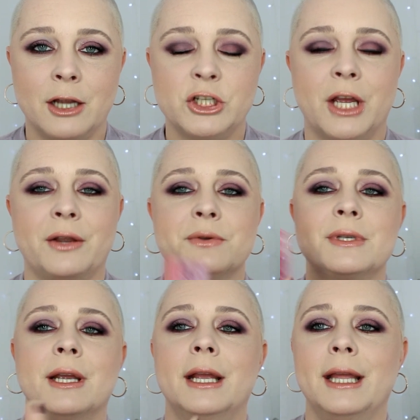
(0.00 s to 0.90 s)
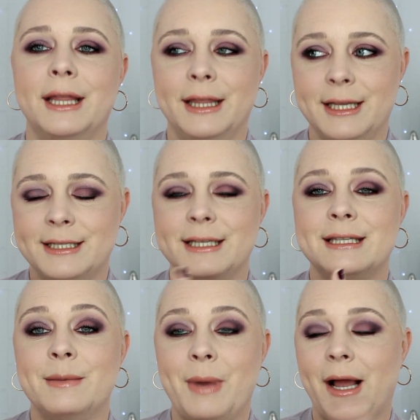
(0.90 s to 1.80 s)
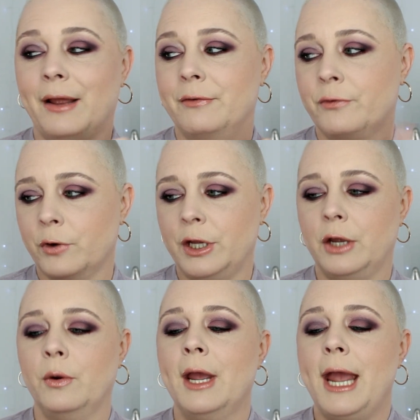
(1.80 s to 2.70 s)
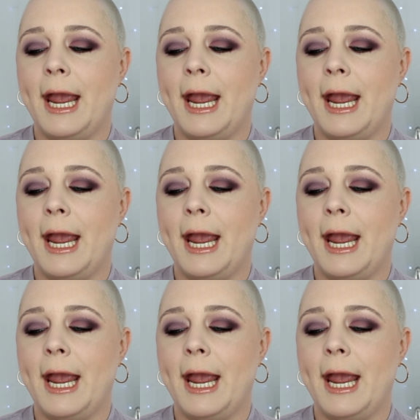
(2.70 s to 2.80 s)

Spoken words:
eyeshadows, this is the palette for you.